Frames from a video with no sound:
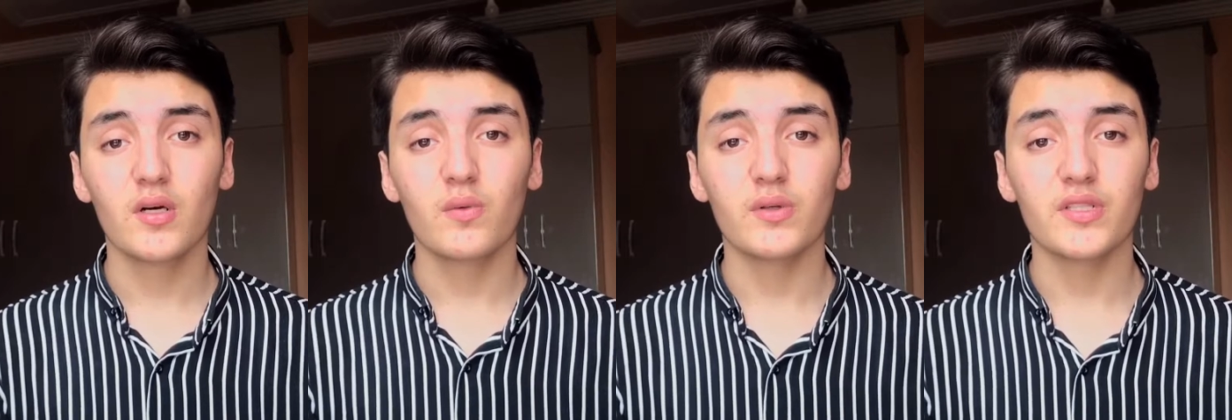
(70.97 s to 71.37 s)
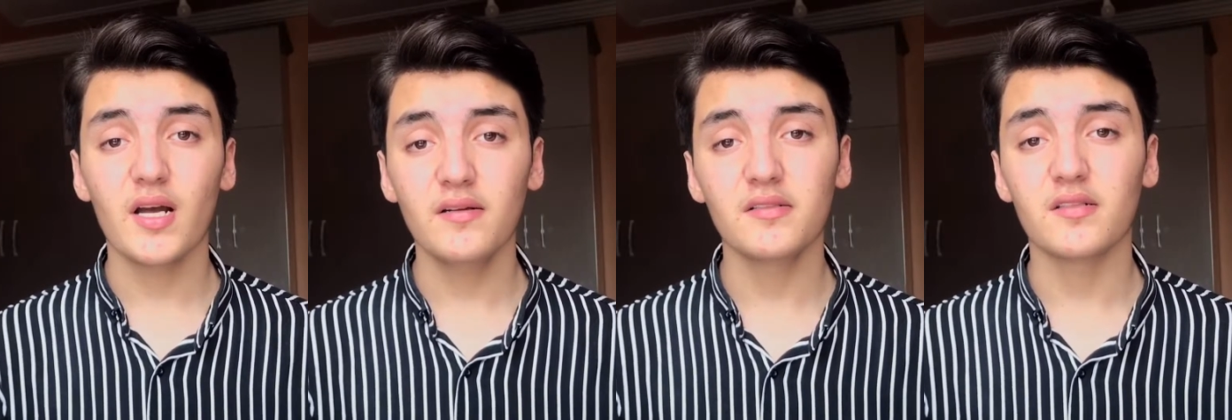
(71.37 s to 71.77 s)
which
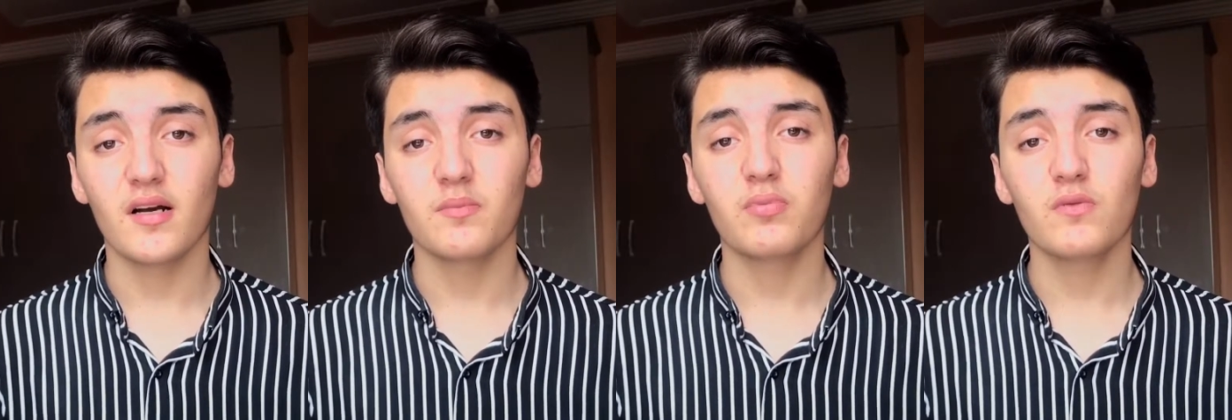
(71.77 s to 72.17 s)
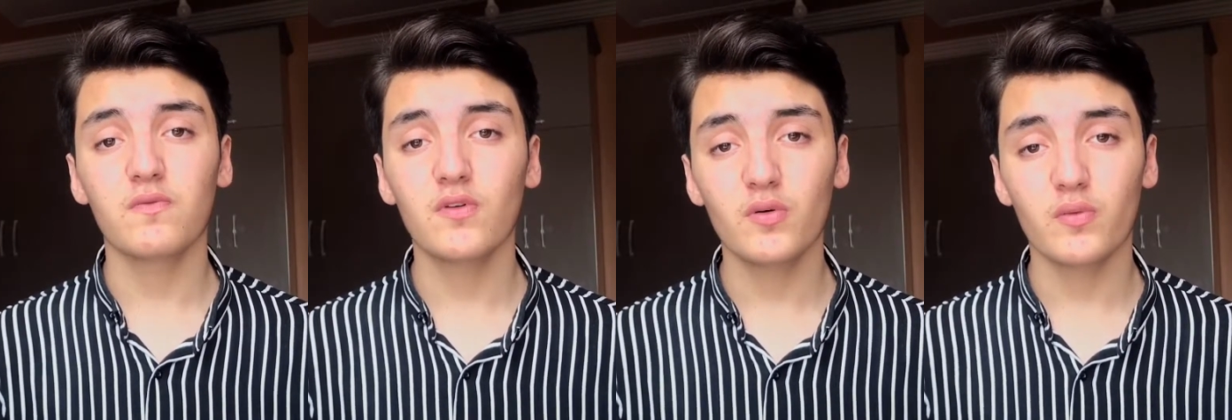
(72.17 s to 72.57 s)
Einstein put
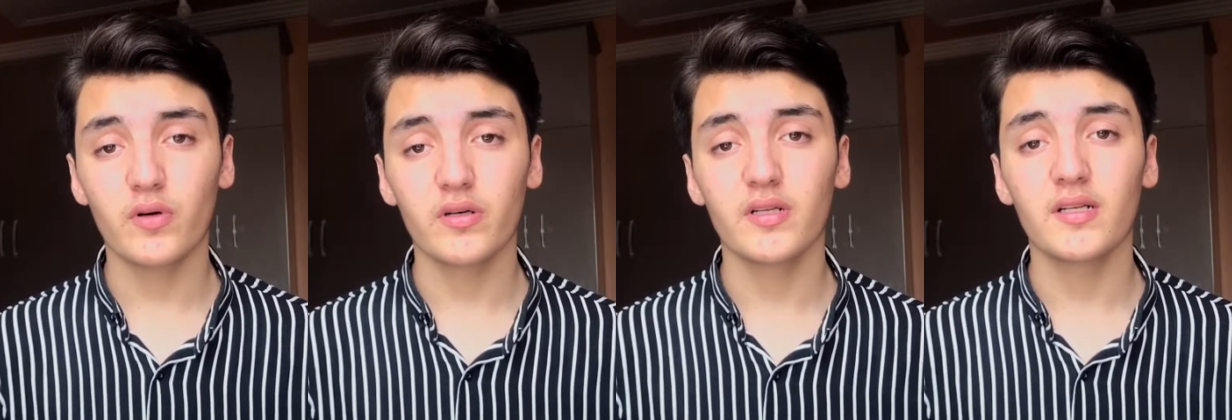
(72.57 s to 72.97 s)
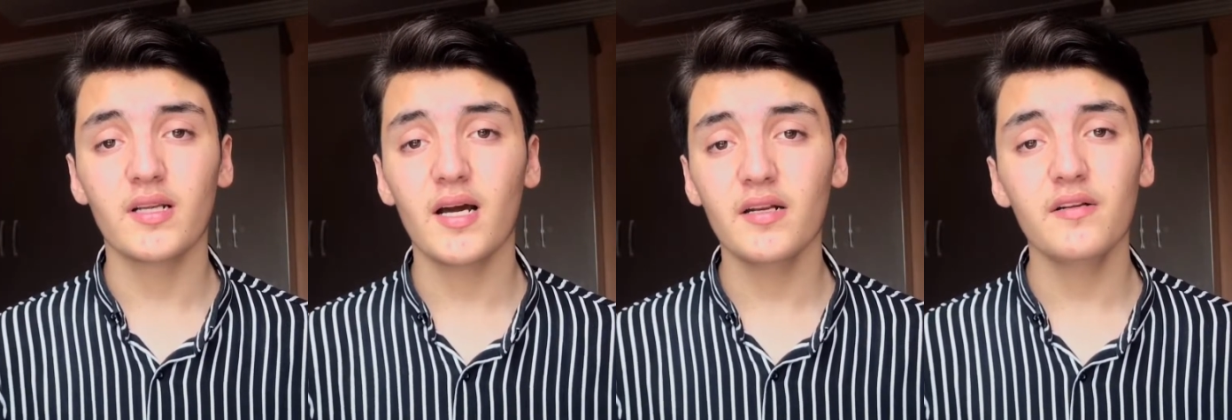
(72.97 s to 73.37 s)
forward in
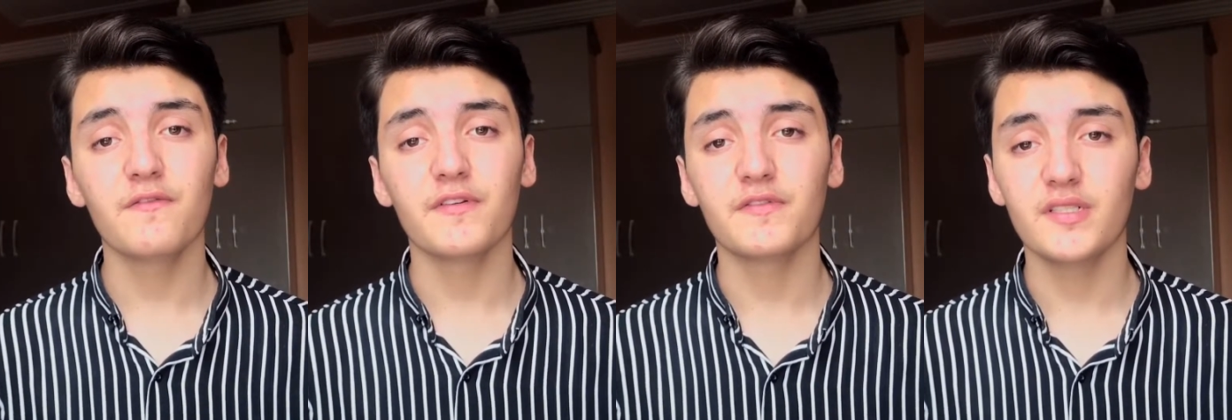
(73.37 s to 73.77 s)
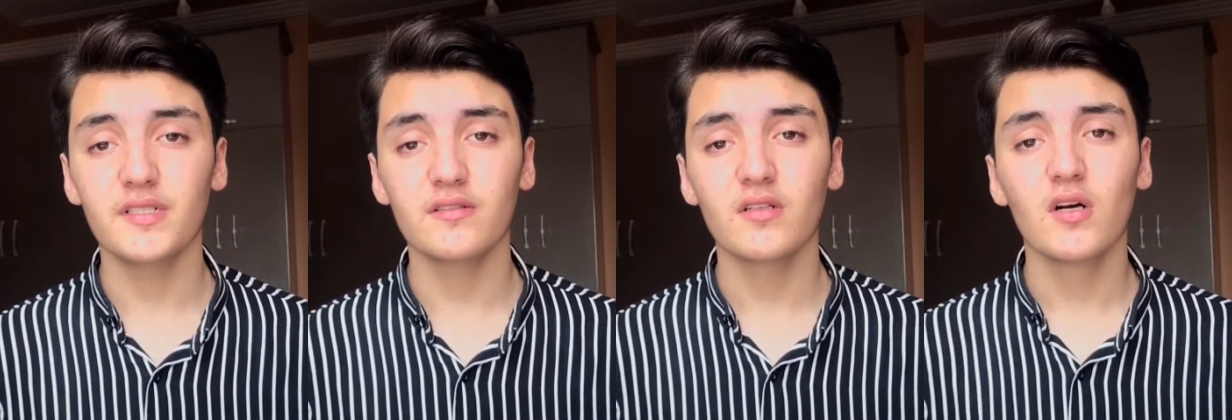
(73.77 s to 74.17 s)
1915.